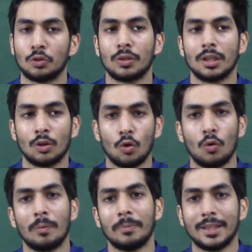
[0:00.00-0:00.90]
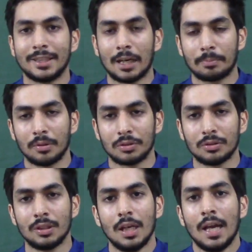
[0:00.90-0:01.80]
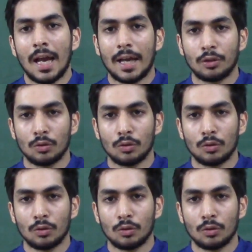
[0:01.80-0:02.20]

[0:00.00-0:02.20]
so you can go meet that person and,